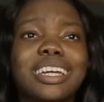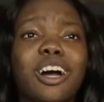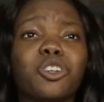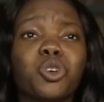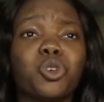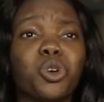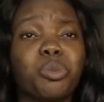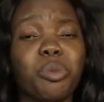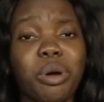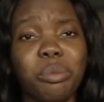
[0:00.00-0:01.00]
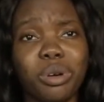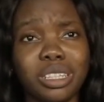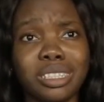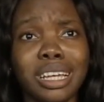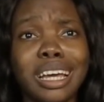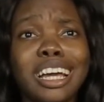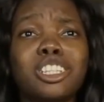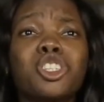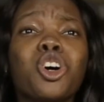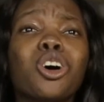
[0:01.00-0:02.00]
Chair and honourable members,
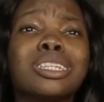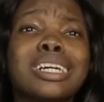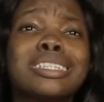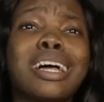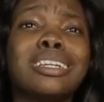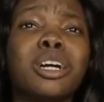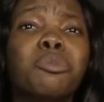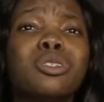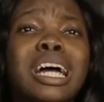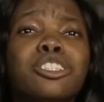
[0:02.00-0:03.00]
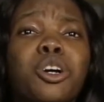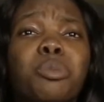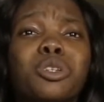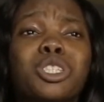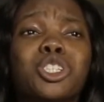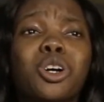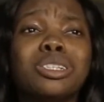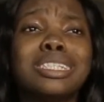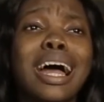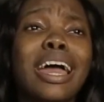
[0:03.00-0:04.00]
it is understandable that the opposition
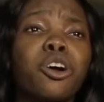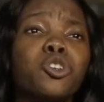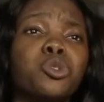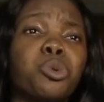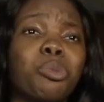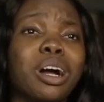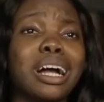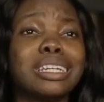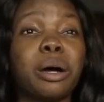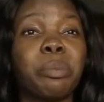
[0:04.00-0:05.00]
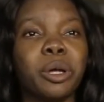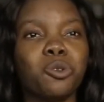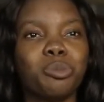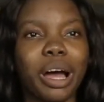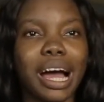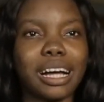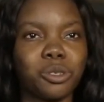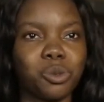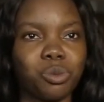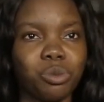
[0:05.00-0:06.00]
leader echoes propaganda peddled by
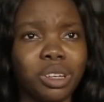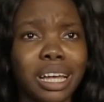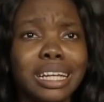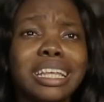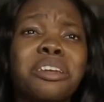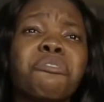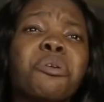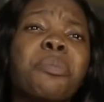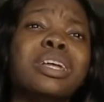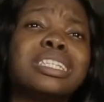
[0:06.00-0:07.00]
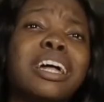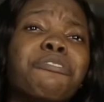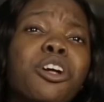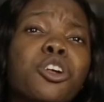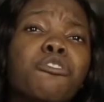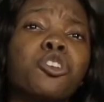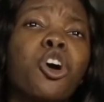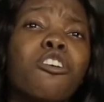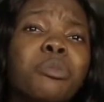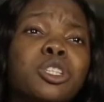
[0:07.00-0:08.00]
ASUU, that the repeated failure of the
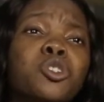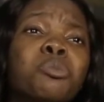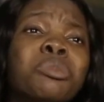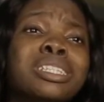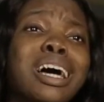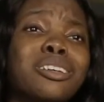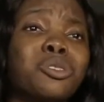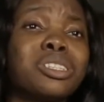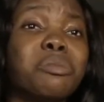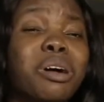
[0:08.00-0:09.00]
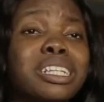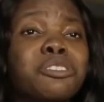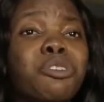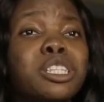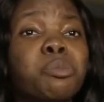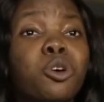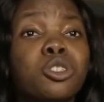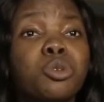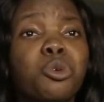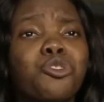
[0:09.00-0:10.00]
government to meet ASUU's demands is
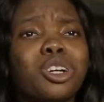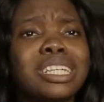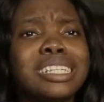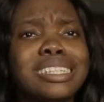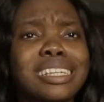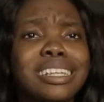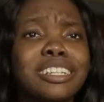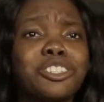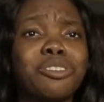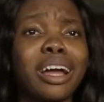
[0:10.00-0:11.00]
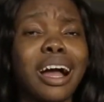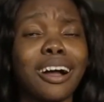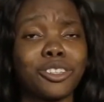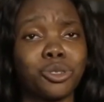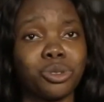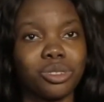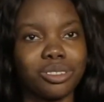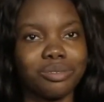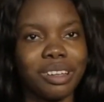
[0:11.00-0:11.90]
responsible for the incessant strike actions.